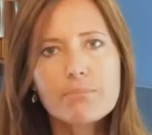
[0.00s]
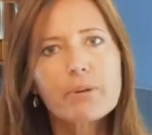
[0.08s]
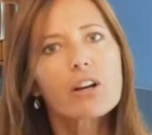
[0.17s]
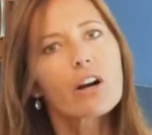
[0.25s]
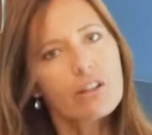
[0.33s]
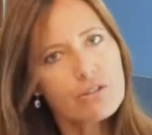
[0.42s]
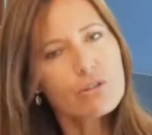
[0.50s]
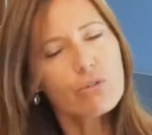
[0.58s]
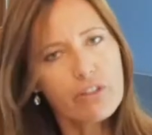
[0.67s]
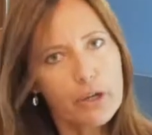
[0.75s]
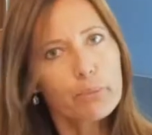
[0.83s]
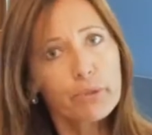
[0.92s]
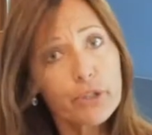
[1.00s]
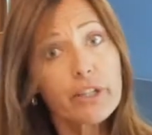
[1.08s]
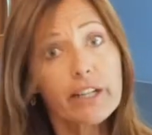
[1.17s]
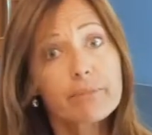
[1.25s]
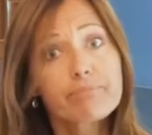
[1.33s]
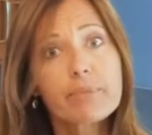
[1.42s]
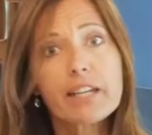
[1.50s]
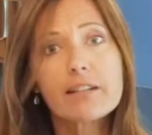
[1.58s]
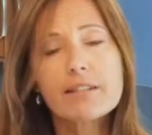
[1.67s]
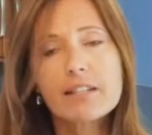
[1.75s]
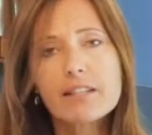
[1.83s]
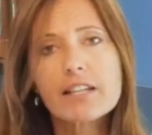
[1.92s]
but also therapeutic,
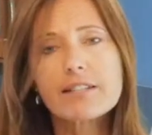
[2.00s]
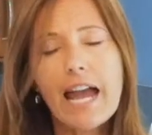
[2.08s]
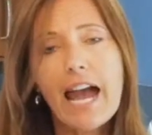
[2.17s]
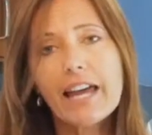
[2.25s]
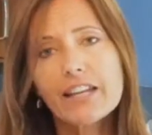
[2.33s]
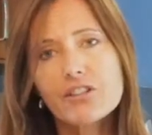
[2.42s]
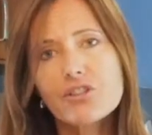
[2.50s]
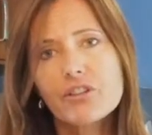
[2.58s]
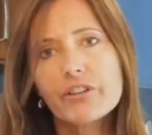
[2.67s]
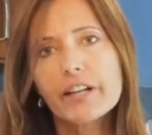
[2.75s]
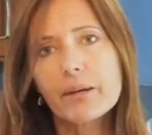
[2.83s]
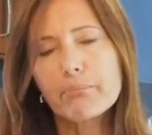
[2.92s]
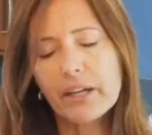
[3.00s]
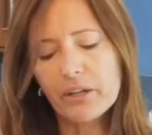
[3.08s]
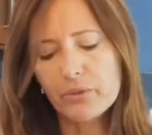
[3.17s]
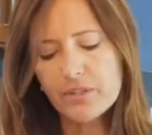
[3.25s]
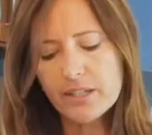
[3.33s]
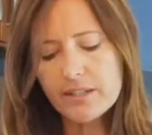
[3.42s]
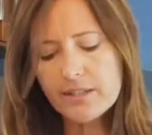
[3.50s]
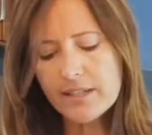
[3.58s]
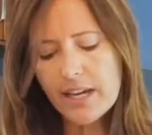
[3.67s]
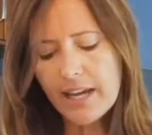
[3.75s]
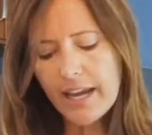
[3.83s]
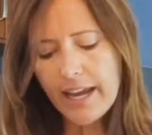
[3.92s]
because it is adding to your gut
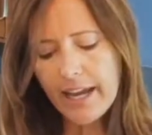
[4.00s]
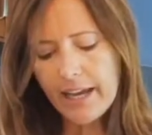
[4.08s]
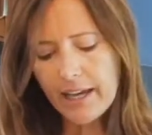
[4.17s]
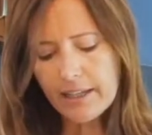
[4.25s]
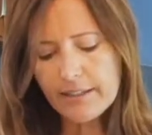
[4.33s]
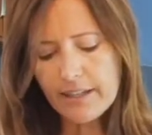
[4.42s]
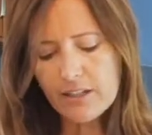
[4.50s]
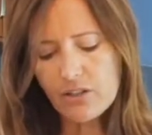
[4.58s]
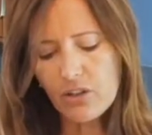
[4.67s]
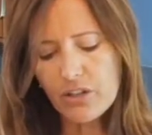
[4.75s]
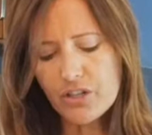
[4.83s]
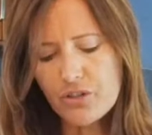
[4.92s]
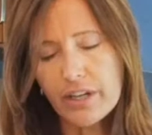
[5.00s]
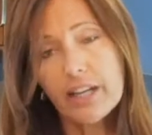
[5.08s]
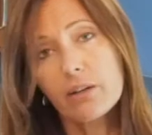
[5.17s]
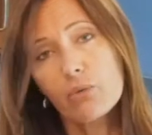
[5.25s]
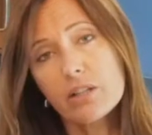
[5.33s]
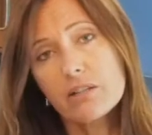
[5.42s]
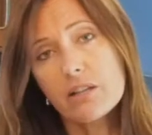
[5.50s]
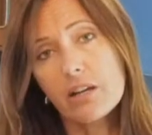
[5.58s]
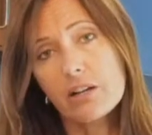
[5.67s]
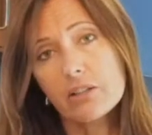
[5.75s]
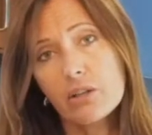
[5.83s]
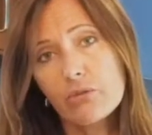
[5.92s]
biosis. And as long as you're getting ones that
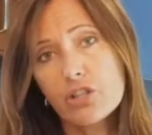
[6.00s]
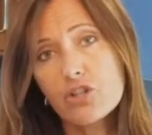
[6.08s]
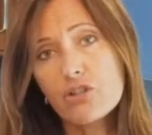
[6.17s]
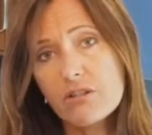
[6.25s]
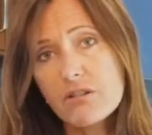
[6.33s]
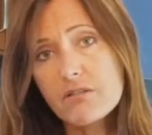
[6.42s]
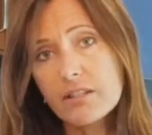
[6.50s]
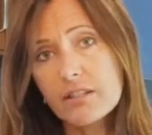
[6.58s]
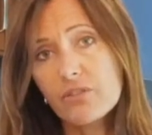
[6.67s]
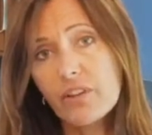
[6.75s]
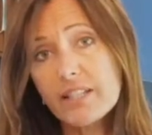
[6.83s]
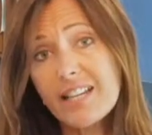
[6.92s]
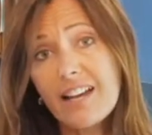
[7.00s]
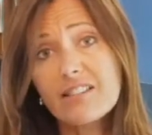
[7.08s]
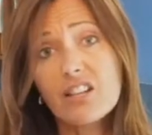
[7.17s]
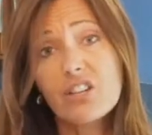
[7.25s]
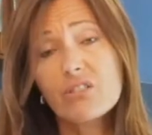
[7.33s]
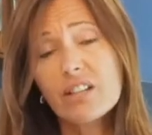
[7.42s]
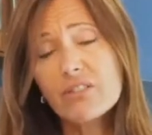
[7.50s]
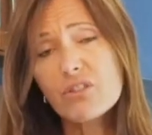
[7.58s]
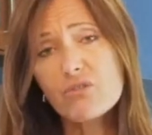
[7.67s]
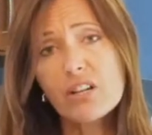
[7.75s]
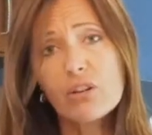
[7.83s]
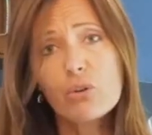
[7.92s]
are low in sugar, this is fantastic. You don't have to
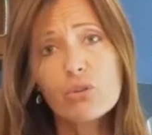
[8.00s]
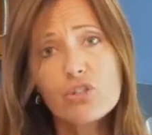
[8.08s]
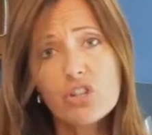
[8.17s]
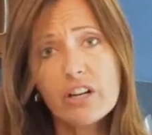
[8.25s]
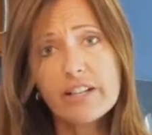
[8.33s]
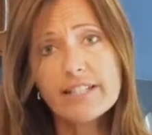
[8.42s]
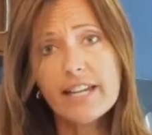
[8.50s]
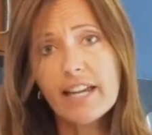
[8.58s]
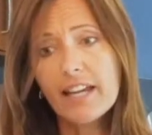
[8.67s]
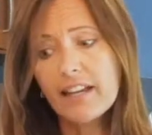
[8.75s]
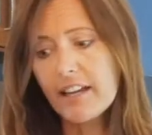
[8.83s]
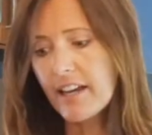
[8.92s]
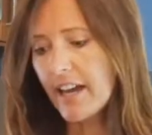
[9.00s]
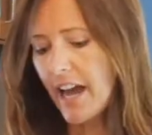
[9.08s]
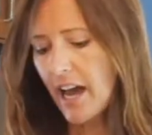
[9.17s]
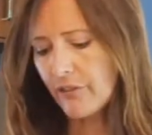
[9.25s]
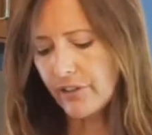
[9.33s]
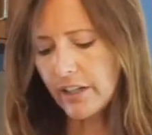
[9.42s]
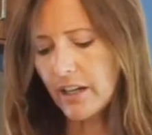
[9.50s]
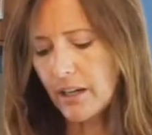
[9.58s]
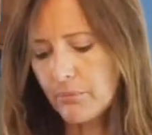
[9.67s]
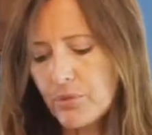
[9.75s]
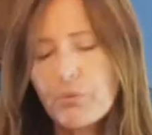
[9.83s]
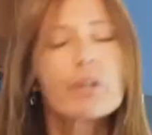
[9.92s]
drink a whole jar a day. Half a
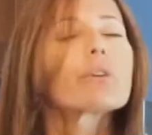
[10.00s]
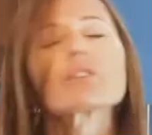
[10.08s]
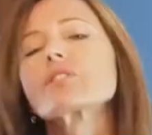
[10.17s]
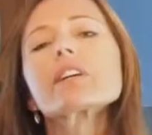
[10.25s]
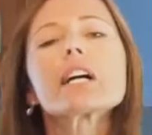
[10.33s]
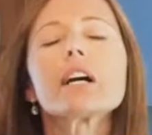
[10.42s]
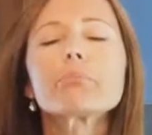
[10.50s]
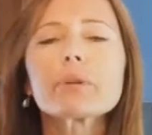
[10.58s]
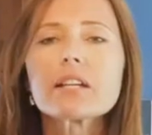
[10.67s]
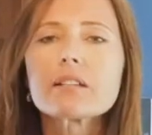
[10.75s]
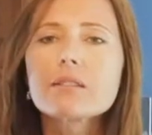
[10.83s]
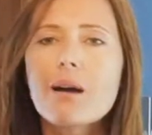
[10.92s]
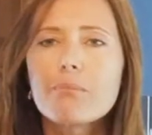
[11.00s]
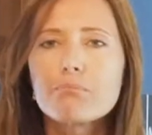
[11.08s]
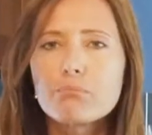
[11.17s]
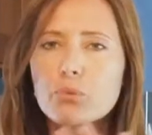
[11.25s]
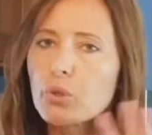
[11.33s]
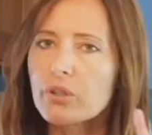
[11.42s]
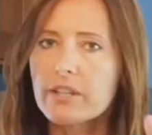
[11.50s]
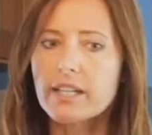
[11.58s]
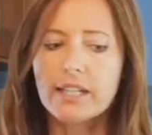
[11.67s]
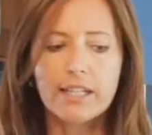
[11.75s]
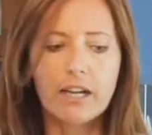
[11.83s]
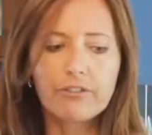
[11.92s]
cup, 3/4 of a cup is more than
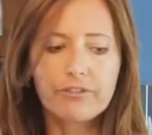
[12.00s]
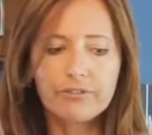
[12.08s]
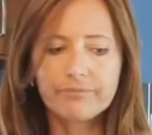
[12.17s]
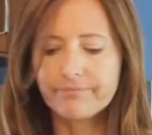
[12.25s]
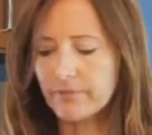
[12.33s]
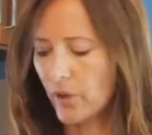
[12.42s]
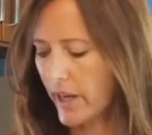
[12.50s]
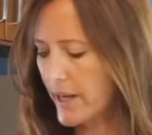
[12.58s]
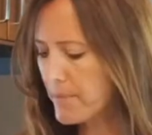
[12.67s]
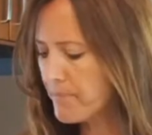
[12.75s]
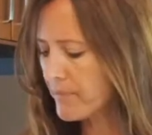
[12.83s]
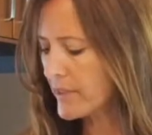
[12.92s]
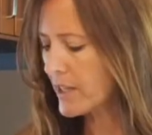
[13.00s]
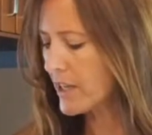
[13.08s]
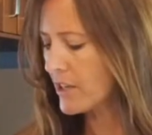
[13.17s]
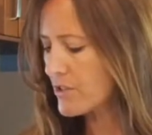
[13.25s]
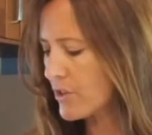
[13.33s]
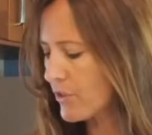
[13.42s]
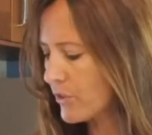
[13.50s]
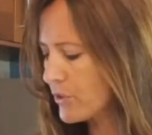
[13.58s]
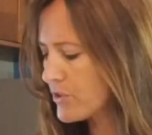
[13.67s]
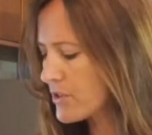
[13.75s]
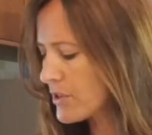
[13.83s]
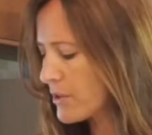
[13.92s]
enough, okay? So
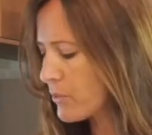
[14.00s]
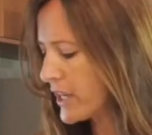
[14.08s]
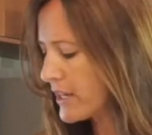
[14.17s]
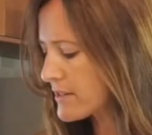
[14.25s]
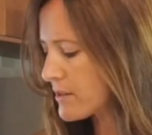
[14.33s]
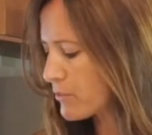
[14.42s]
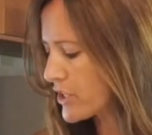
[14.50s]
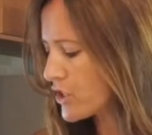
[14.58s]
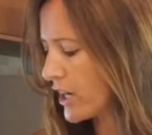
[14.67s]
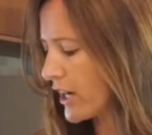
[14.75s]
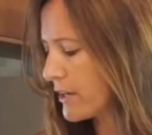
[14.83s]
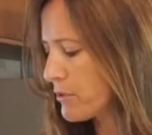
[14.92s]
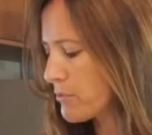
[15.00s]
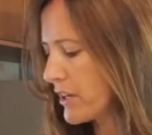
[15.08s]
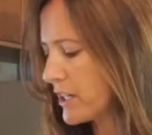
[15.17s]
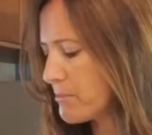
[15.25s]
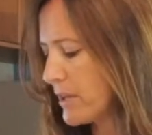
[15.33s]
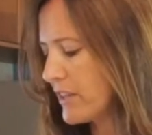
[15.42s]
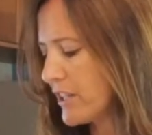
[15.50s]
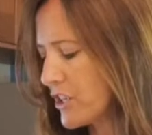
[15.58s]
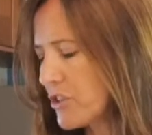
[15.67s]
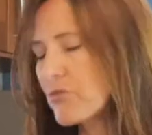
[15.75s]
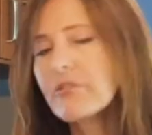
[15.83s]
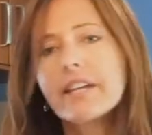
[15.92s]
those are the ways in which I would recommend that
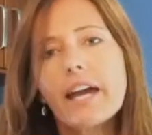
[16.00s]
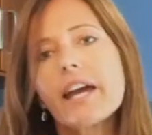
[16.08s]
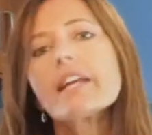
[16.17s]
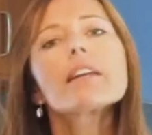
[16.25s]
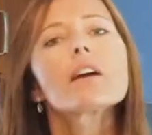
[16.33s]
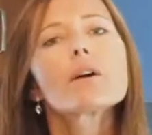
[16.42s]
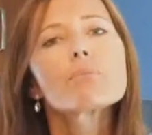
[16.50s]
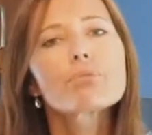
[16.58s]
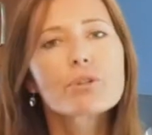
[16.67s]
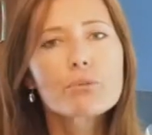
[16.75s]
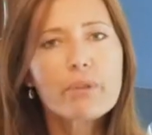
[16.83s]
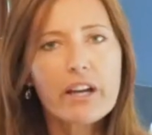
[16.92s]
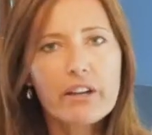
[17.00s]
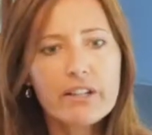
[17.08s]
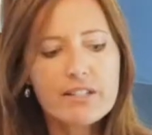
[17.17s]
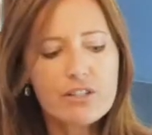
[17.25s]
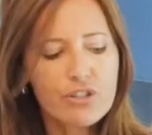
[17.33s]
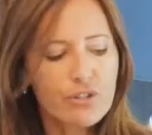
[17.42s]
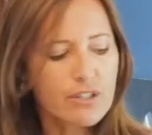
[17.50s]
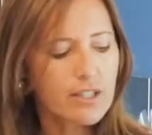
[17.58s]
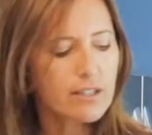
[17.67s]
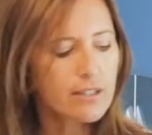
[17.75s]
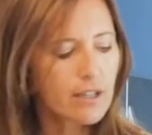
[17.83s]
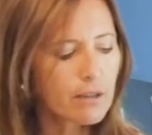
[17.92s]
you get probiotics into your
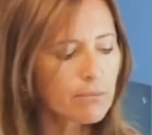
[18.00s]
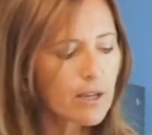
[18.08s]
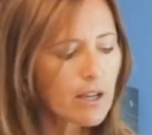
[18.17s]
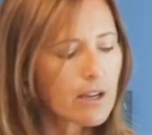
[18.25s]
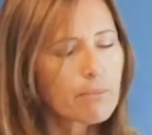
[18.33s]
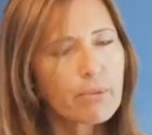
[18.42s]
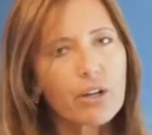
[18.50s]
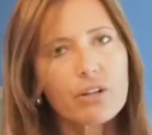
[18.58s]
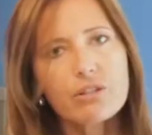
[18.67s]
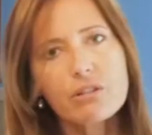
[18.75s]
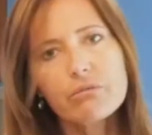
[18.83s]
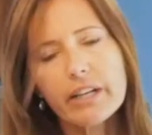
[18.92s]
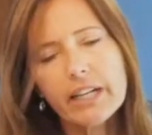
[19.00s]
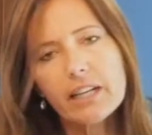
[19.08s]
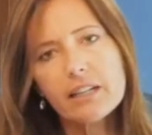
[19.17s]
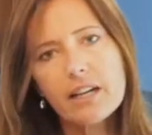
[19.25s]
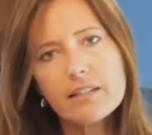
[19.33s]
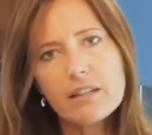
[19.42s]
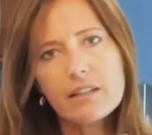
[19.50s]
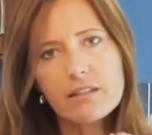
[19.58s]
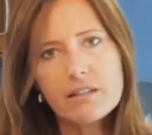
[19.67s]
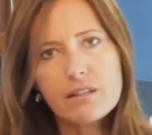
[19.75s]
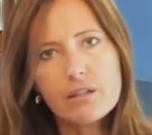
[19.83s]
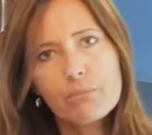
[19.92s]
system, but also recognize that
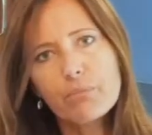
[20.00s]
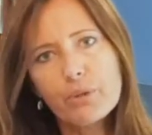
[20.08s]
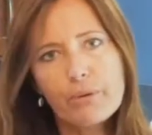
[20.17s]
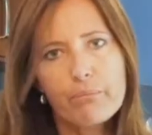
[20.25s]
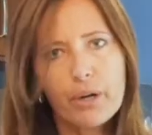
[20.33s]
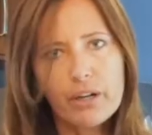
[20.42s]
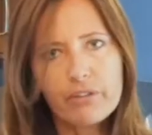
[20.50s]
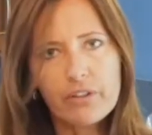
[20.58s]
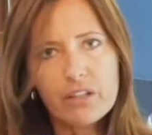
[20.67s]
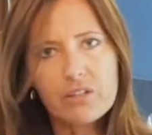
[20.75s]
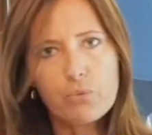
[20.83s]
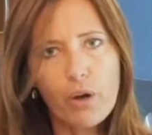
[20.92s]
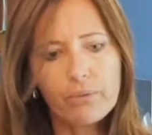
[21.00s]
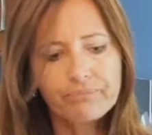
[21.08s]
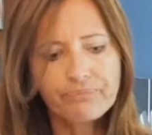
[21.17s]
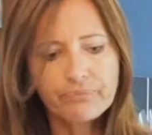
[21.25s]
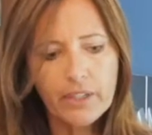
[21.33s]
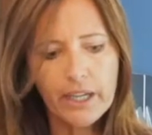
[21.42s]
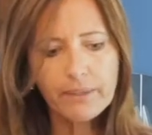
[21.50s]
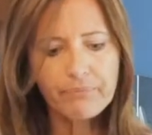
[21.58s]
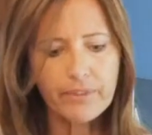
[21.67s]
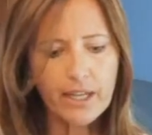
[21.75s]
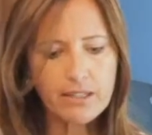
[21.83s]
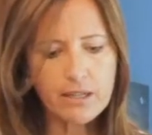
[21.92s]
this is an important part of it as well.
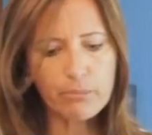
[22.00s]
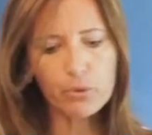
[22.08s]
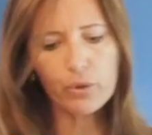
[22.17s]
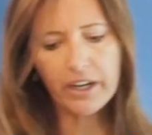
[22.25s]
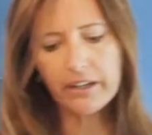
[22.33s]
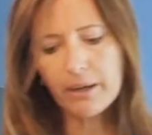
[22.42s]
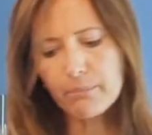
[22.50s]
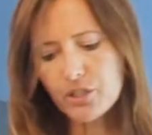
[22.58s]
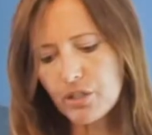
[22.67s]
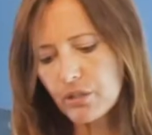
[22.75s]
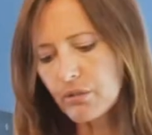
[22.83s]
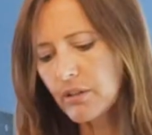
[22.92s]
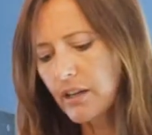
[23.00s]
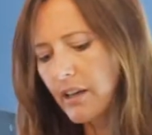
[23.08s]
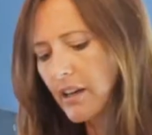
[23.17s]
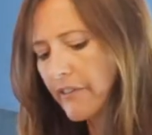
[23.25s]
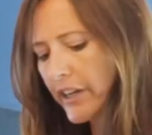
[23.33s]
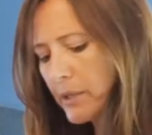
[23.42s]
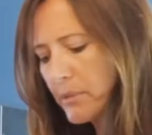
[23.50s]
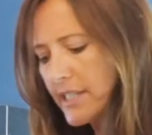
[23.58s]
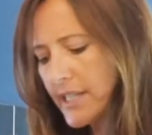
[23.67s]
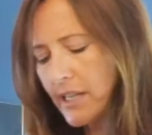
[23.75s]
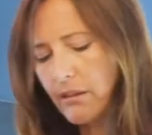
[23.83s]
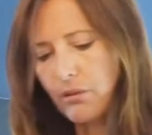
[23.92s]
Okay, that's number one. Number two, vitamin
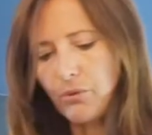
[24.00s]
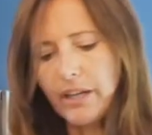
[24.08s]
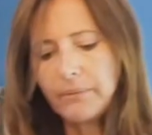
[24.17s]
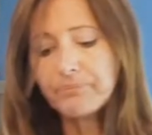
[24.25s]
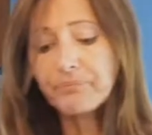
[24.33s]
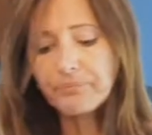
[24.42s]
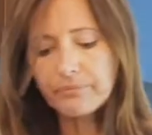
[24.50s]
D3.